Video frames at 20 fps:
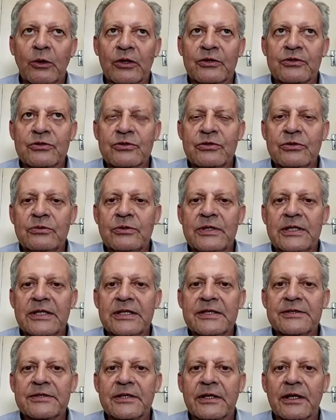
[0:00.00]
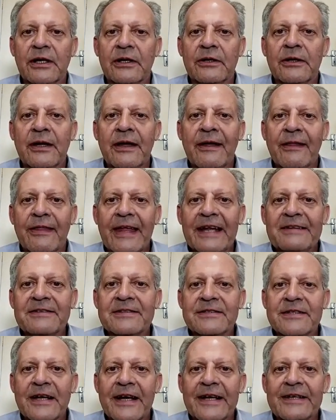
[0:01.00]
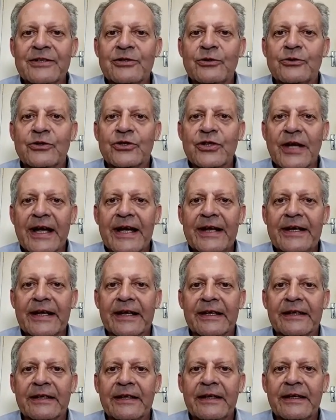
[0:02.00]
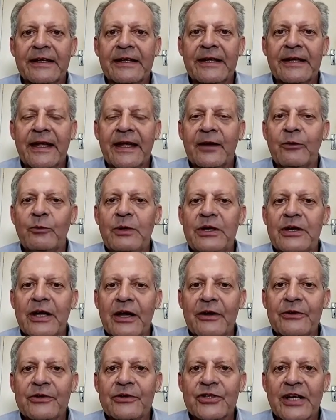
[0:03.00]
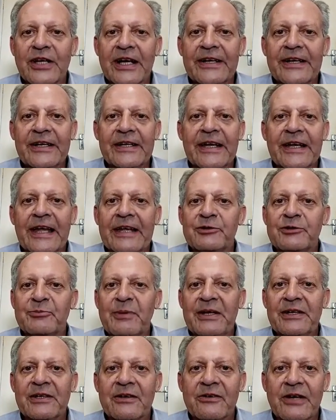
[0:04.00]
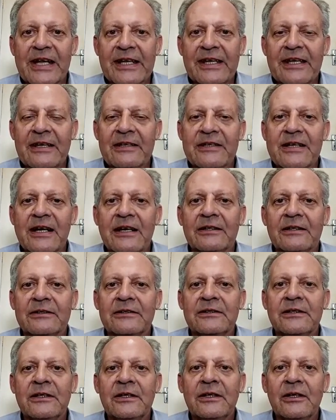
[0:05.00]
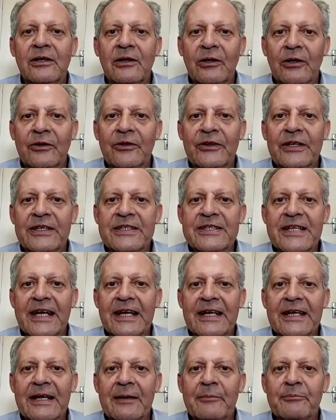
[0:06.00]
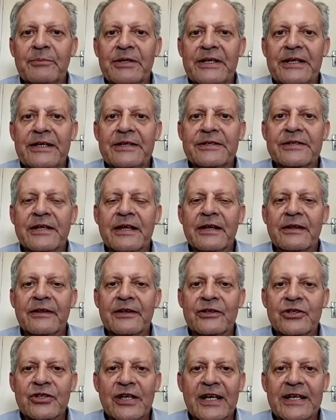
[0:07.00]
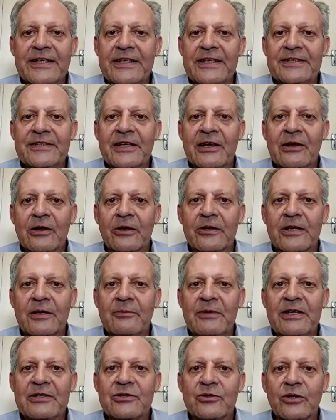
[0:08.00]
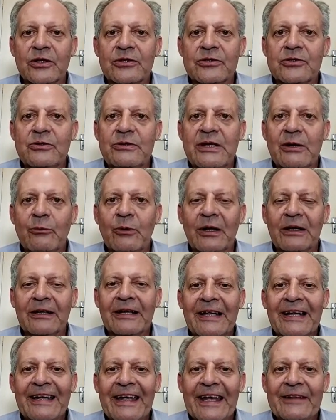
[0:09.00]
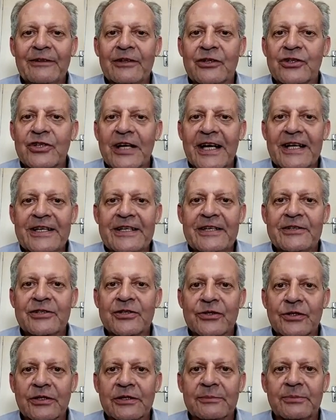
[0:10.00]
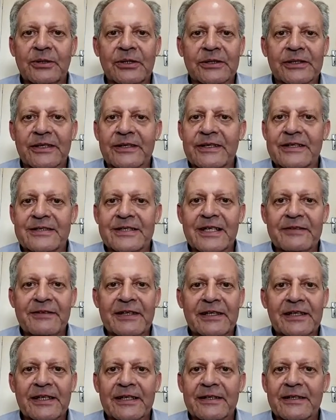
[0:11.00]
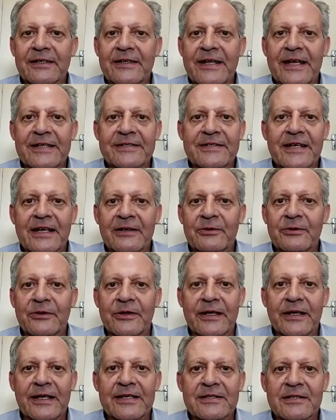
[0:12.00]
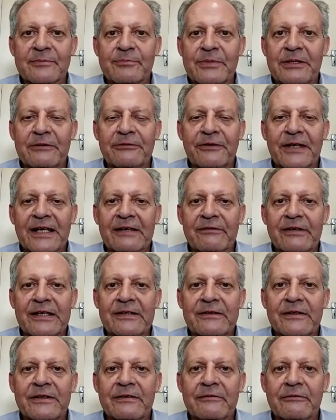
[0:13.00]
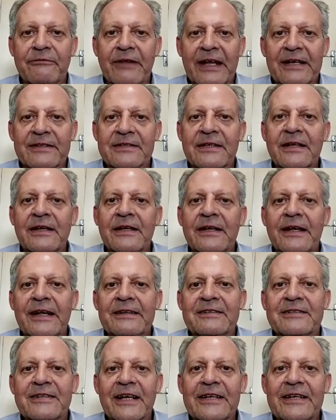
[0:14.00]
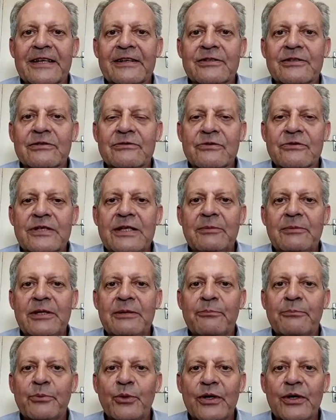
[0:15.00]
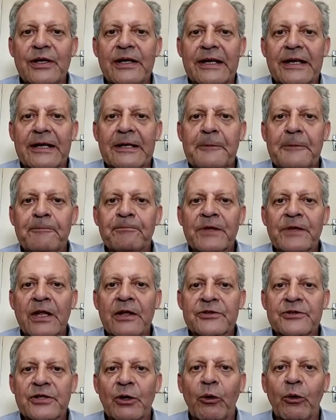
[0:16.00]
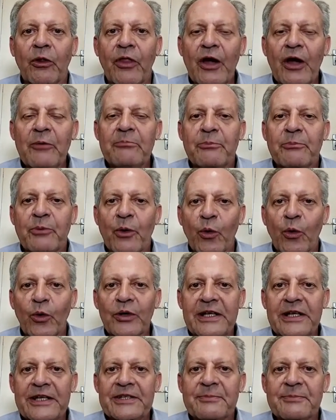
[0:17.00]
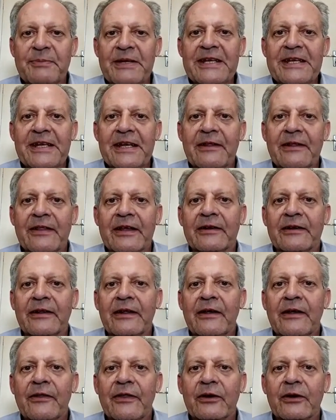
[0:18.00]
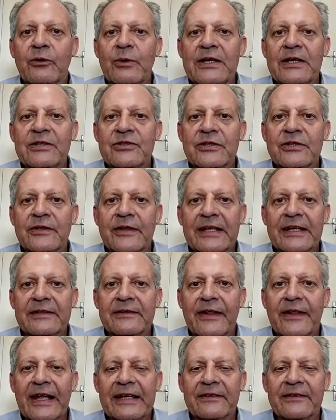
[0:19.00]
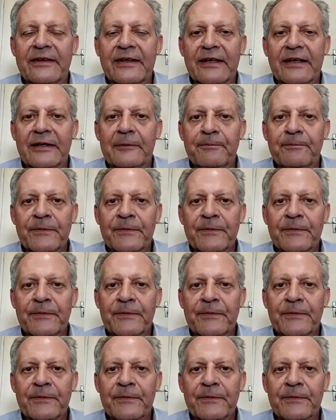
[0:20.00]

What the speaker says: 2 years ago, that's tied to China. And we know China has been cracking down on the tech companies. The Chinese economy is not doing well, and the Chinese stock market is nothing like the NASDAQ or the S&P 500. In fact, it's done extremely poorly. So although broadly speaking, the question that the